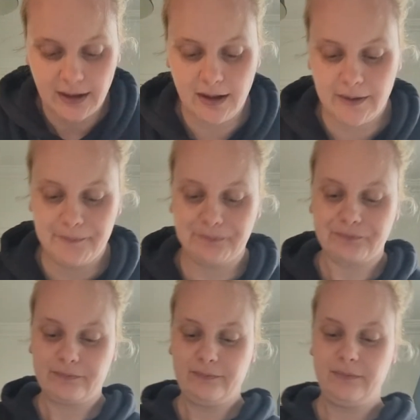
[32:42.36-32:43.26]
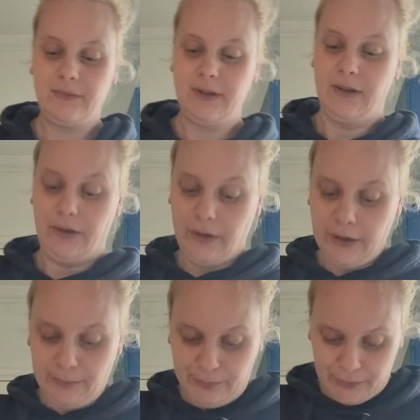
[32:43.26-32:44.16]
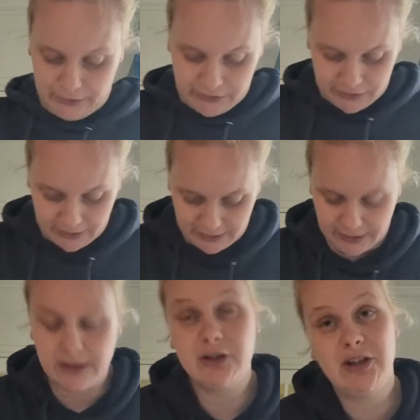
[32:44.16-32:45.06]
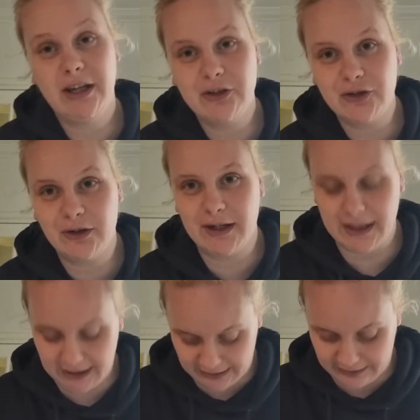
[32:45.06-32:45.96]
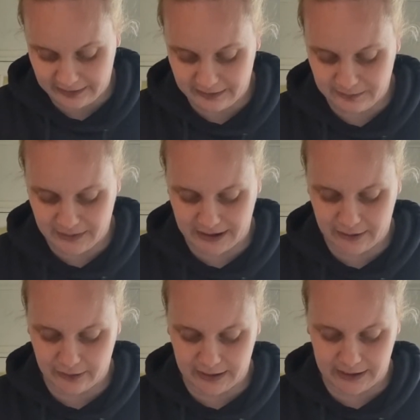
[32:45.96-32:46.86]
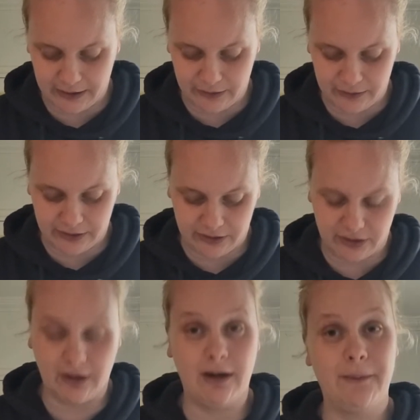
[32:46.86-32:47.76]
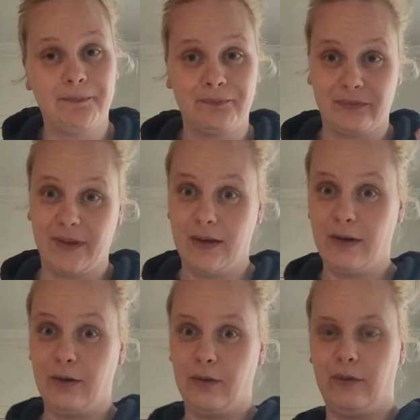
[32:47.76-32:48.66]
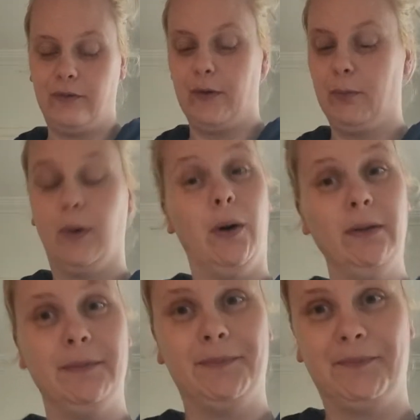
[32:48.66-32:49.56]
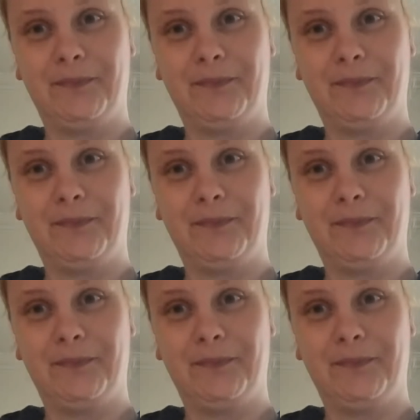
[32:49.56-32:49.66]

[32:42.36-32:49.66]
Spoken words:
Uyen puts chicken stock in it. My colleague uses faux bol,